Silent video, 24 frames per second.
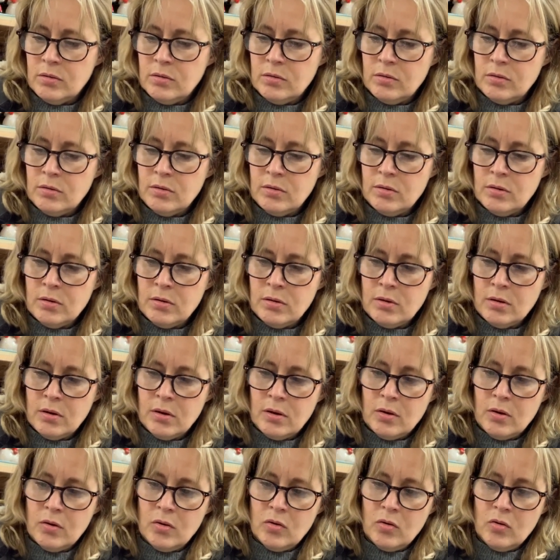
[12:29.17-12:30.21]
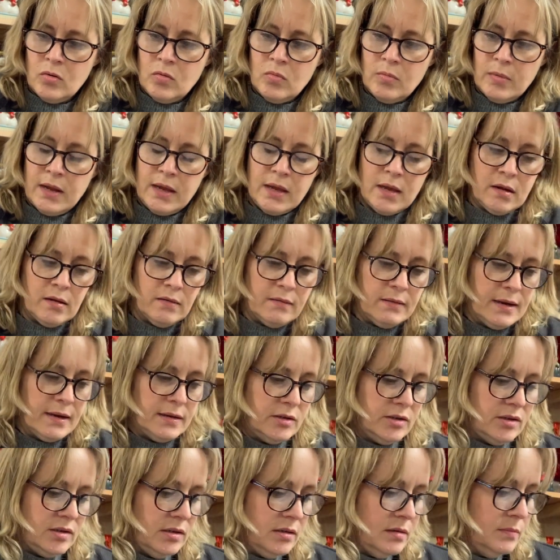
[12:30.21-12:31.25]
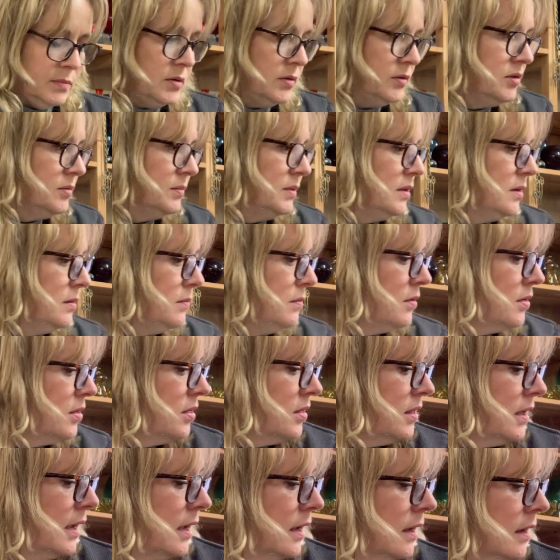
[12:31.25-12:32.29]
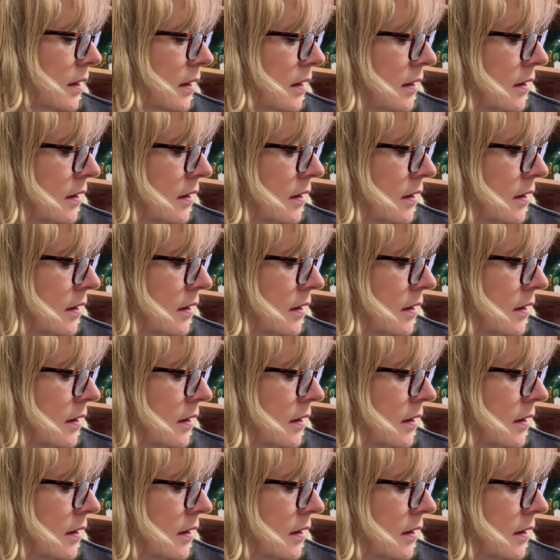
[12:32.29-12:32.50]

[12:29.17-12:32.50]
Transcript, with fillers: No maker etched in the bottom, I don't think.